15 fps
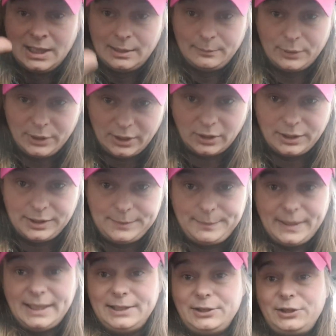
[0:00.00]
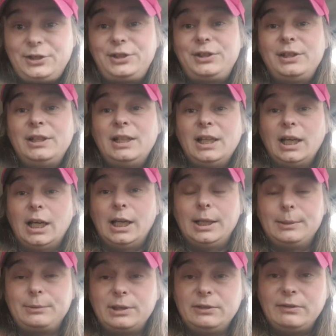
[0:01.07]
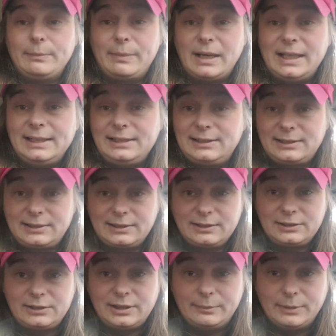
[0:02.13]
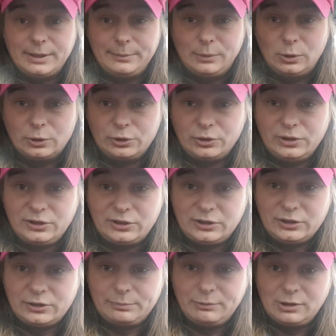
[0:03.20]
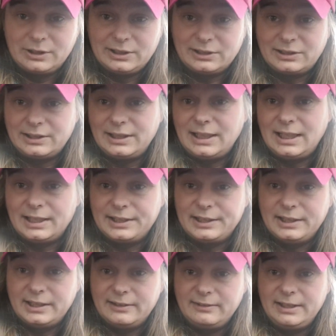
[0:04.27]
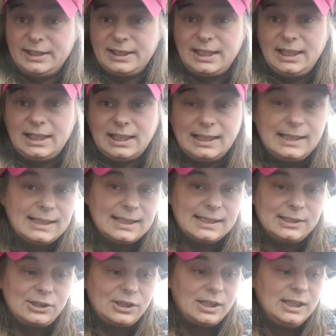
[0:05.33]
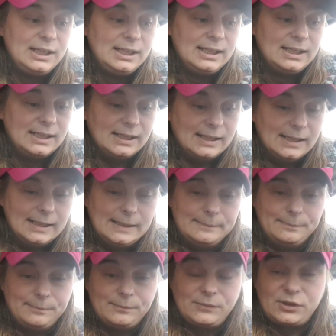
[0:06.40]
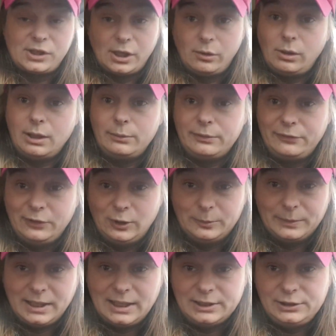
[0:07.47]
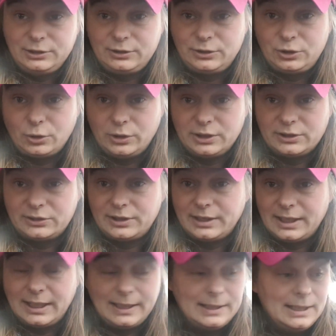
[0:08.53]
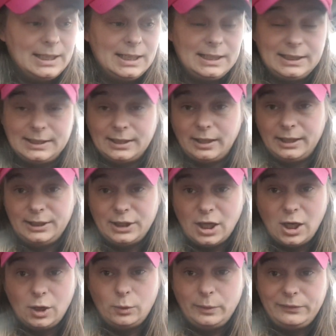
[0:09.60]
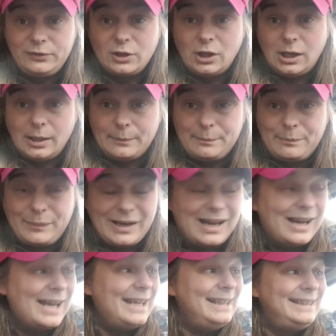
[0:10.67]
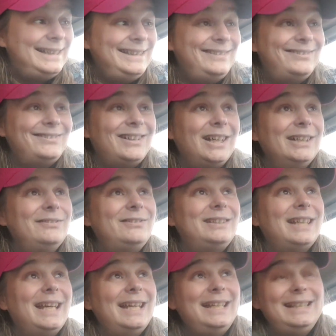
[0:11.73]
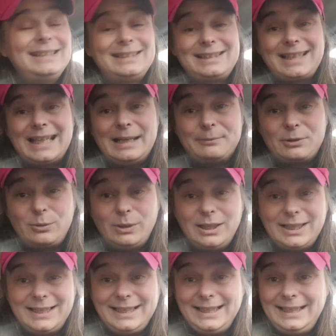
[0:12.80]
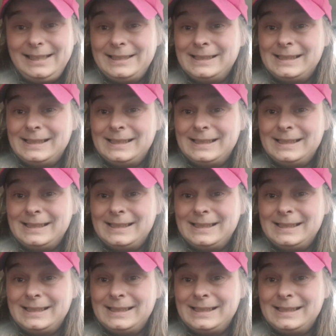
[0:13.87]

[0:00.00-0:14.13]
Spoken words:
put it on the bench, and I'm going to replace some of the ball joints and the sprockets and that are in the gear linkage. So I will film that and you can join us on that. Now I know we've got about 85 days to Camp Quirky.